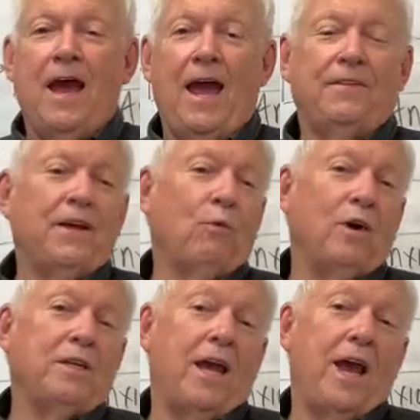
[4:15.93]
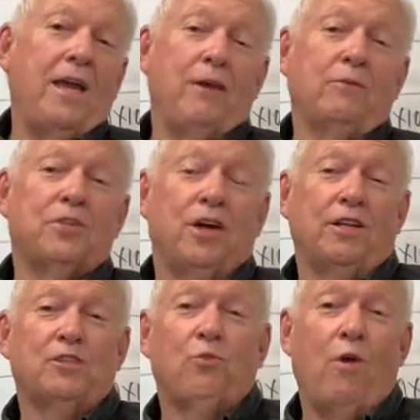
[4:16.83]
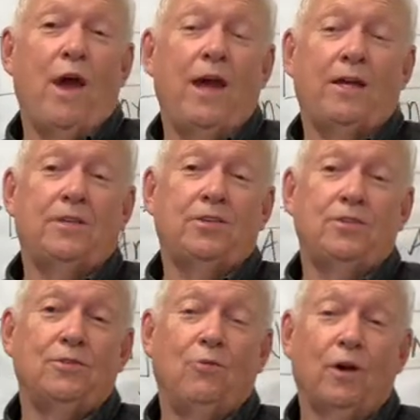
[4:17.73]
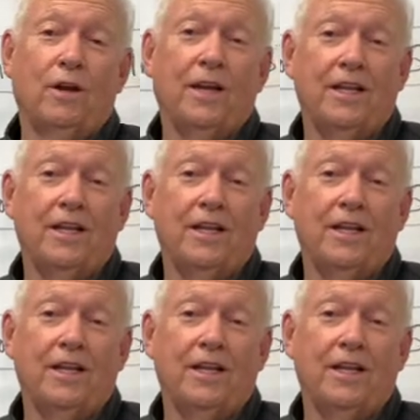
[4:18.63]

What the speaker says: And then one day, he was on his way to work,